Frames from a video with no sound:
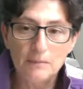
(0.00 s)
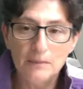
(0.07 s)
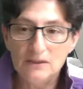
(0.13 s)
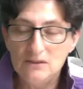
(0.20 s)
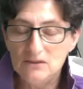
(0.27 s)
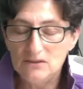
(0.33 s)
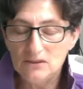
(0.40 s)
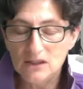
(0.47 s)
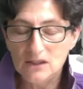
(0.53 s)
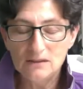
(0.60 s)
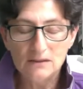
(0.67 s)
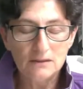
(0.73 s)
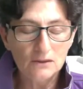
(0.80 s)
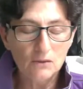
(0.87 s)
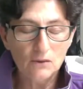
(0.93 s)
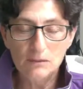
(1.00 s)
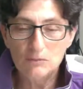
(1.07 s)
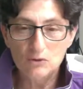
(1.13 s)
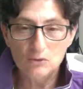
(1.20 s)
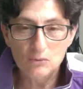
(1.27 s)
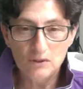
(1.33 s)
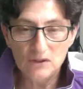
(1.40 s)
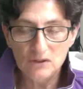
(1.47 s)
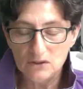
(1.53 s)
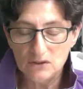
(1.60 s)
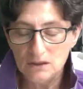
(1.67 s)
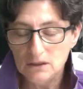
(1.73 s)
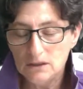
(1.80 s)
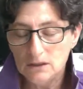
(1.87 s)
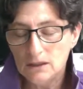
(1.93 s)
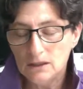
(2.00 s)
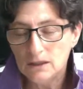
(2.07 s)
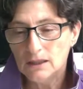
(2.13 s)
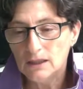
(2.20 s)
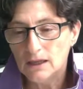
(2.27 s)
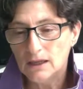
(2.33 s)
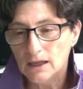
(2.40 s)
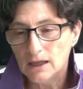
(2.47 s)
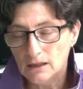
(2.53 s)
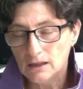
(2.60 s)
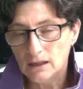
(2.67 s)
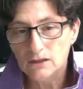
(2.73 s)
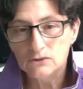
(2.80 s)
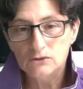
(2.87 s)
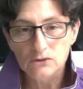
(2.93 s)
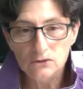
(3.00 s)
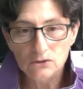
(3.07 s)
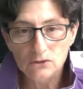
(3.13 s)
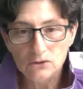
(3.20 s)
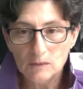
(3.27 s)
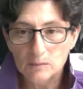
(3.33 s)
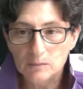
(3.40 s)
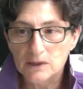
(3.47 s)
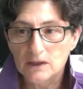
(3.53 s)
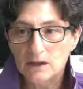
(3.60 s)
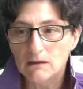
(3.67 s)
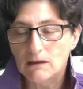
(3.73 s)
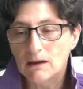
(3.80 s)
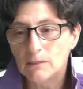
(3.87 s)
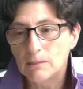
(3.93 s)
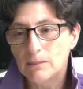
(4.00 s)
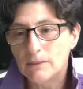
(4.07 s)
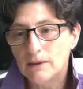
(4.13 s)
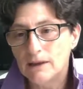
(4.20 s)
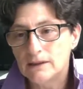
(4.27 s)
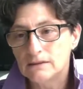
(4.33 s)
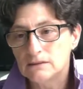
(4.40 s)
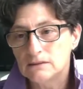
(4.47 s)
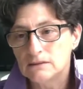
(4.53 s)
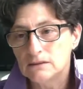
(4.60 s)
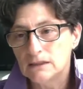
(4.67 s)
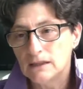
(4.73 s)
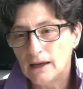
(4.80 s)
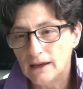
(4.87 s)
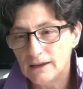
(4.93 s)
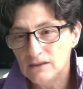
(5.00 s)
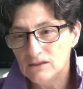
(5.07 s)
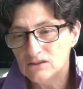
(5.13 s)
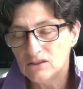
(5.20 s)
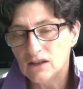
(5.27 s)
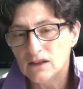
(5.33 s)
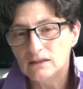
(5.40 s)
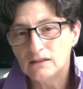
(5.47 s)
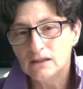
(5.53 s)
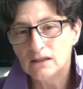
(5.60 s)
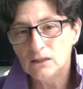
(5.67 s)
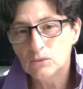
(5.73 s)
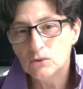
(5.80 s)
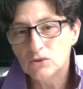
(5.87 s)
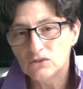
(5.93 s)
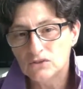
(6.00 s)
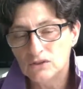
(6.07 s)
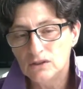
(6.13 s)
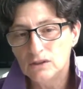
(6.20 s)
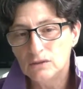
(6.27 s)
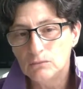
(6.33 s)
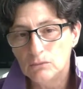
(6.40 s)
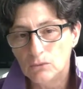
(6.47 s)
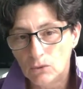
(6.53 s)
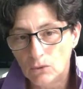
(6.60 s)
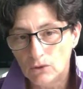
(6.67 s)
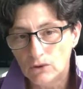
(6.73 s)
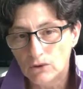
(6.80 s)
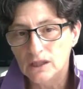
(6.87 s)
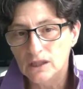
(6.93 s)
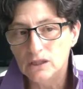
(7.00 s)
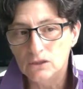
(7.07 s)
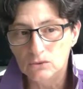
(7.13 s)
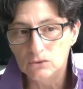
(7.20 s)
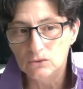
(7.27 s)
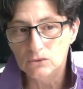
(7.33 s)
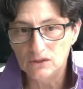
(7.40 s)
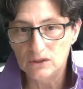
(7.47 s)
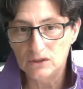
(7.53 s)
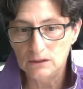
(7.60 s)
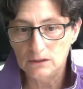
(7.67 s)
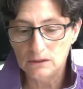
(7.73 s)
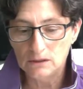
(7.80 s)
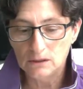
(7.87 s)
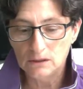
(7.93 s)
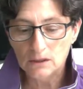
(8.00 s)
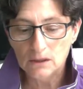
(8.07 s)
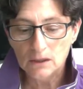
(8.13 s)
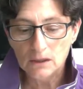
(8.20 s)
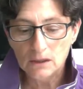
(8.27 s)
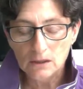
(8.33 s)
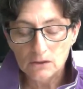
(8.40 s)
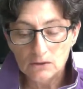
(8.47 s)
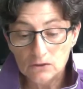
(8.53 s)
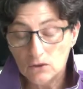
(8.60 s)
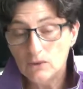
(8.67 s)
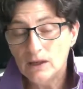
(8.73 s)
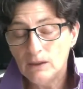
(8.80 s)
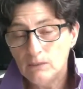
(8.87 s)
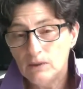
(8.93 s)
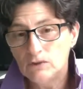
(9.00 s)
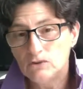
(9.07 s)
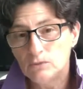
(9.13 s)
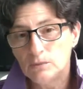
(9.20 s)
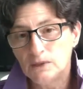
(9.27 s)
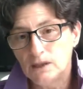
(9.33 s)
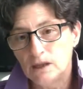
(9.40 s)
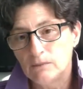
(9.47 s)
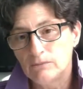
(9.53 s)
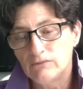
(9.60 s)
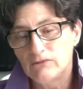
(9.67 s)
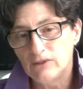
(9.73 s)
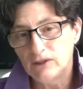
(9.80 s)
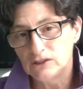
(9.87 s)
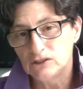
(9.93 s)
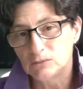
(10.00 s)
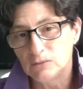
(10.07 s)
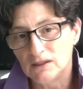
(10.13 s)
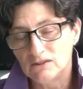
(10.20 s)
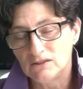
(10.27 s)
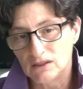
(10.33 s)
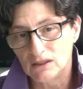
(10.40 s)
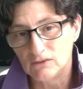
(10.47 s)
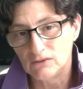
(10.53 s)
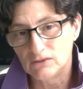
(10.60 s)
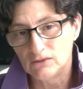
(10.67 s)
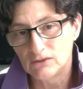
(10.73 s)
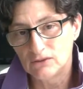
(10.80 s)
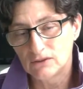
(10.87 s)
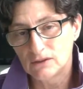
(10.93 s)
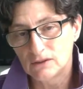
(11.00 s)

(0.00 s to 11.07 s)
But he said, no, I'm too busy, I can't. You go and pick her up. And in hindsight, he was still mourning Lucy. So I went to pick up Fudge myself.